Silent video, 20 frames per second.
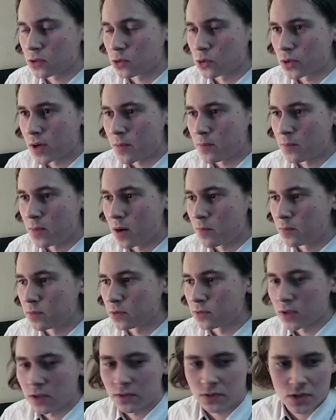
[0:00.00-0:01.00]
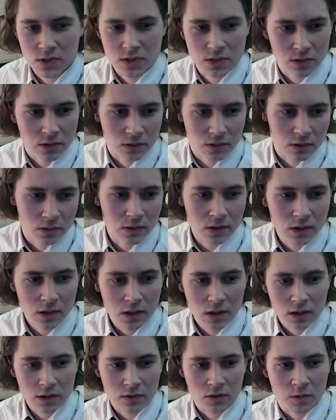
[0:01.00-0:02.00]
ramp up with every single
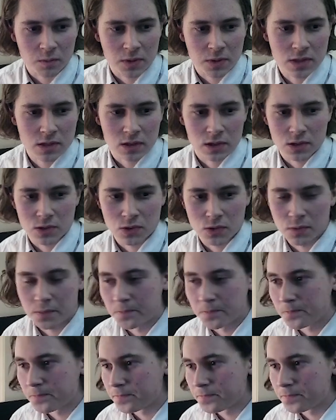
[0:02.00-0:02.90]
quick piece that I do.